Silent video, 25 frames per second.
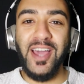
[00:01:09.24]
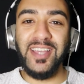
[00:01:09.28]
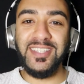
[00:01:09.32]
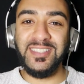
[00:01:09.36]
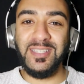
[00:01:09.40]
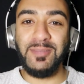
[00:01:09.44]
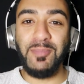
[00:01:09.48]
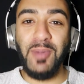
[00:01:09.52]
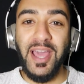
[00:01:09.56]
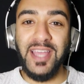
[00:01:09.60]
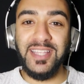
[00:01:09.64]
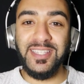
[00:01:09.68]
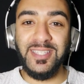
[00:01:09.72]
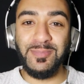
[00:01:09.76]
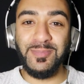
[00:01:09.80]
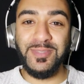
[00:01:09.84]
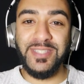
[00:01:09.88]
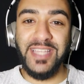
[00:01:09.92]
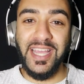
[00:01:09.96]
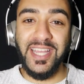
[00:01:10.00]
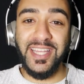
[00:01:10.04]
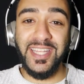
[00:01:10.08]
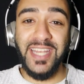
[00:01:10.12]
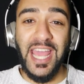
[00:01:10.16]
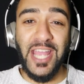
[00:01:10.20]
there are some
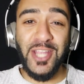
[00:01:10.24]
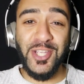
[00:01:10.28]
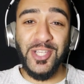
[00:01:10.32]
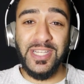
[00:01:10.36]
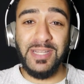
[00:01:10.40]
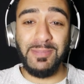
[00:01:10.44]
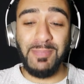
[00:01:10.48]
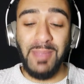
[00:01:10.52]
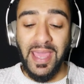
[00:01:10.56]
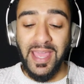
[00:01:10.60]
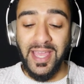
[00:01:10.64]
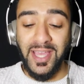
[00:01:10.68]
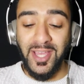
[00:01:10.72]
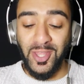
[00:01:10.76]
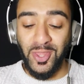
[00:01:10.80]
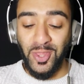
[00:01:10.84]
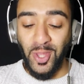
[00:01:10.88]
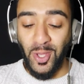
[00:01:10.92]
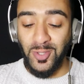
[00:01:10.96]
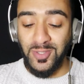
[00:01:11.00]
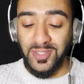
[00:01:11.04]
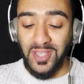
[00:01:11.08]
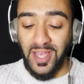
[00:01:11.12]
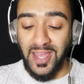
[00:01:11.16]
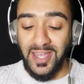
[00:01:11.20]
items that can actually
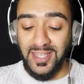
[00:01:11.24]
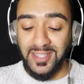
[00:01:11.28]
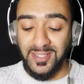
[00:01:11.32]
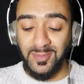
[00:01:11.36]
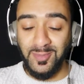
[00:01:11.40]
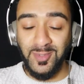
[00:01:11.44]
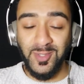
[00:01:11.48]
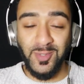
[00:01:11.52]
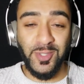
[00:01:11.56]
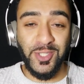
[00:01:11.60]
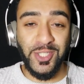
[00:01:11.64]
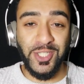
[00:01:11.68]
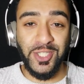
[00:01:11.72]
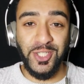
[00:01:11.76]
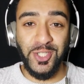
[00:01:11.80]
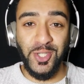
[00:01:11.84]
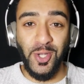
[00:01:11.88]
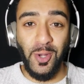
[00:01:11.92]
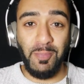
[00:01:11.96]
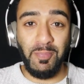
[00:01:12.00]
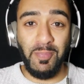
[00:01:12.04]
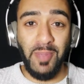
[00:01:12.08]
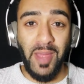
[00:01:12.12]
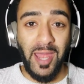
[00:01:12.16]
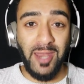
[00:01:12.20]
make those items, which is
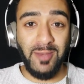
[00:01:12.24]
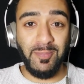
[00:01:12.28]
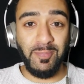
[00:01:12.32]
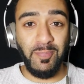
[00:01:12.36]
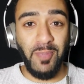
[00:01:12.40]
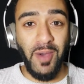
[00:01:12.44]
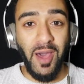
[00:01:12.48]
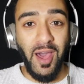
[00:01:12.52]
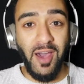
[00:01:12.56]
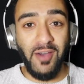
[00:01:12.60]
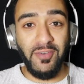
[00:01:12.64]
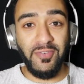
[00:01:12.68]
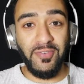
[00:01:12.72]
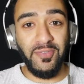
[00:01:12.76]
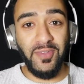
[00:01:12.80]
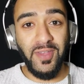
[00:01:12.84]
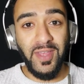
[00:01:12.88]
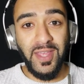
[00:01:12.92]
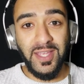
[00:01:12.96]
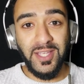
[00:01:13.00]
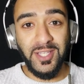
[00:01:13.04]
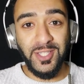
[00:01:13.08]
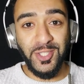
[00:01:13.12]
your bed, bath,